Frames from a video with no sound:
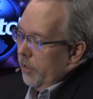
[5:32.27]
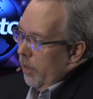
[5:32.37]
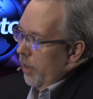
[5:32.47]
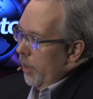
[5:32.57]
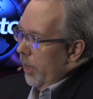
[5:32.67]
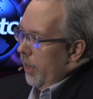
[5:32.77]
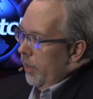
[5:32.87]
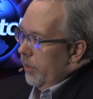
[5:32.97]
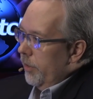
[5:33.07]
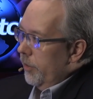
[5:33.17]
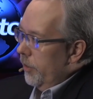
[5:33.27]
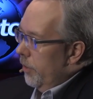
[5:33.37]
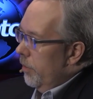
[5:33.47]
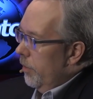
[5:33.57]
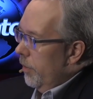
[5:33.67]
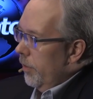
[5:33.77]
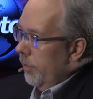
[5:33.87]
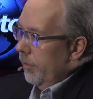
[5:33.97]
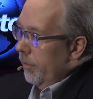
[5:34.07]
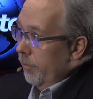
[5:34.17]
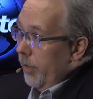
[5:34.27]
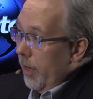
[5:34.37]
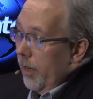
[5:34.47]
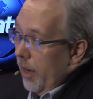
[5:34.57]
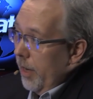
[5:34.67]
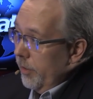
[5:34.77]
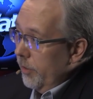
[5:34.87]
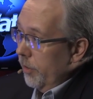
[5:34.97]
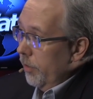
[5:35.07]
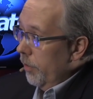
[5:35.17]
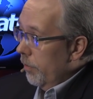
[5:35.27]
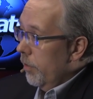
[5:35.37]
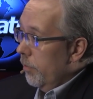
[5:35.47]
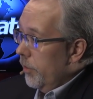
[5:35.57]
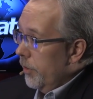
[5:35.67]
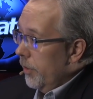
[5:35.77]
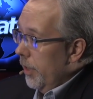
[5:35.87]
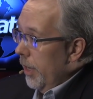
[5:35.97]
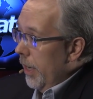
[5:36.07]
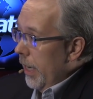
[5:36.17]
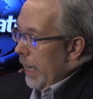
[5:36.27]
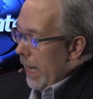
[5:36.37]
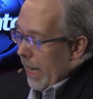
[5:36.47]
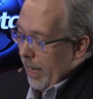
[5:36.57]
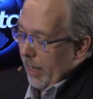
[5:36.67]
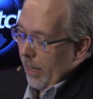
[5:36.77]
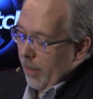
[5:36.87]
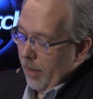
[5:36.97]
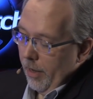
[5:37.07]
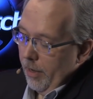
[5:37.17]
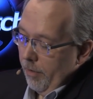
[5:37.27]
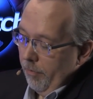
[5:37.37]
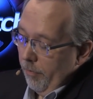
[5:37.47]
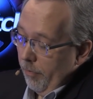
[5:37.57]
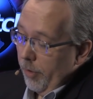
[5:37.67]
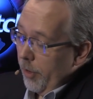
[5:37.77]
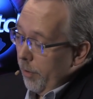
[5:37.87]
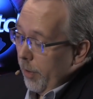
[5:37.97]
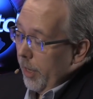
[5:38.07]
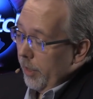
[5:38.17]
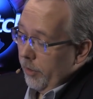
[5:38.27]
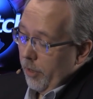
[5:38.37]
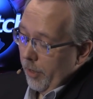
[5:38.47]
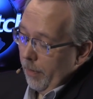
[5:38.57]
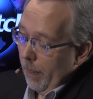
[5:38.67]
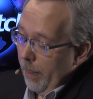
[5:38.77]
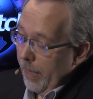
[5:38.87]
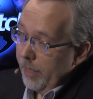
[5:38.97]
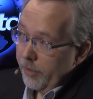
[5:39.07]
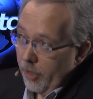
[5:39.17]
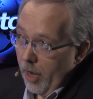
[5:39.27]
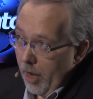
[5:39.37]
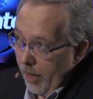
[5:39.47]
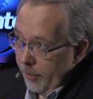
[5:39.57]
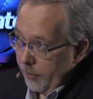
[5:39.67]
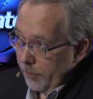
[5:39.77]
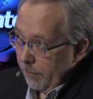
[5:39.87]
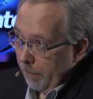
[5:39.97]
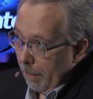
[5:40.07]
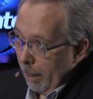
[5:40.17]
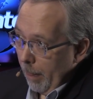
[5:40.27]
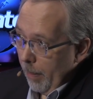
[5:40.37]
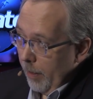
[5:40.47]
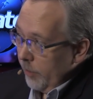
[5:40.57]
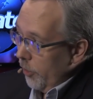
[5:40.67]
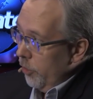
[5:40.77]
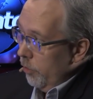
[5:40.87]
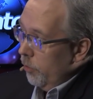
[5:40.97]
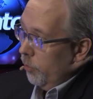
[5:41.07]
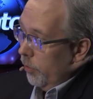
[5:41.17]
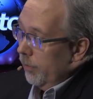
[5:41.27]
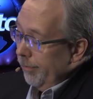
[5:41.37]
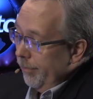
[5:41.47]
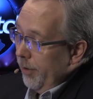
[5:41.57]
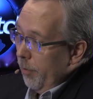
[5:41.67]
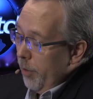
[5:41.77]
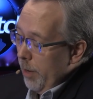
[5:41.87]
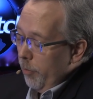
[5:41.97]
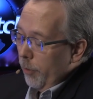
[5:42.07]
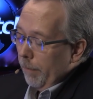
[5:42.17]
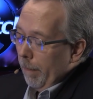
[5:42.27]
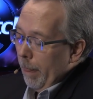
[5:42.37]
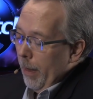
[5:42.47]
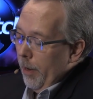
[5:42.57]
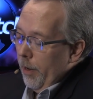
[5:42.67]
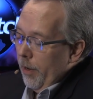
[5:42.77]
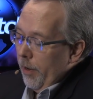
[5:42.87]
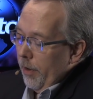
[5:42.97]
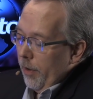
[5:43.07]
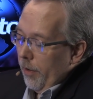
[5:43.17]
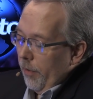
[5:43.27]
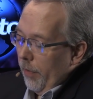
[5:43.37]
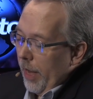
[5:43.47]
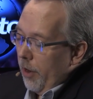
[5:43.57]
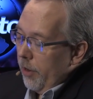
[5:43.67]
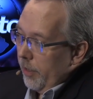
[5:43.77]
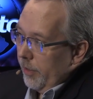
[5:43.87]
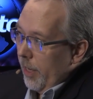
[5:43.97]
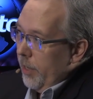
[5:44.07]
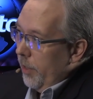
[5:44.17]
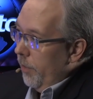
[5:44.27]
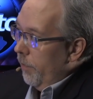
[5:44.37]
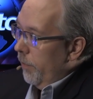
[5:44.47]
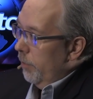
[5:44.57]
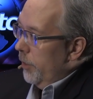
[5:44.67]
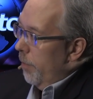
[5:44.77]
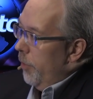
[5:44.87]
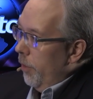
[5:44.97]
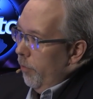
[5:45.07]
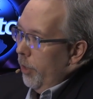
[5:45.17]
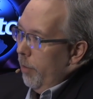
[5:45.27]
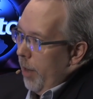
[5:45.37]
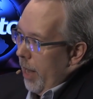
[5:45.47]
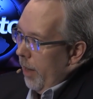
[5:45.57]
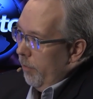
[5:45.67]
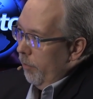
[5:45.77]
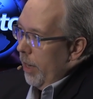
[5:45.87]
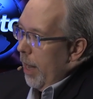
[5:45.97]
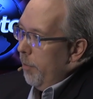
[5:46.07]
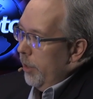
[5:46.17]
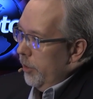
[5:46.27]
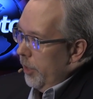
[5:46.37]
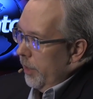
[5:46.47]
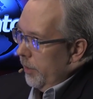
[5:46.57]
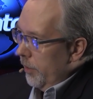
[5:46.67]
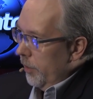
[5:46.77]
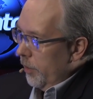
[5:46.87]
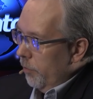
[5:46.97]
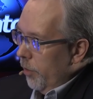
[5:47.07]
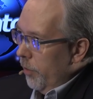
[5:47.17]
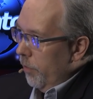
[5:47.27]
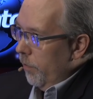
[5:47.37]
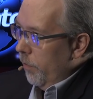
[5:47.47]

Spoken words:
they're targeting certain bloodlines, certain groups. And in what they're thinking is, look, these guys, these unusual people, they are descended from something really bad, what happened in Genesis 6:1 through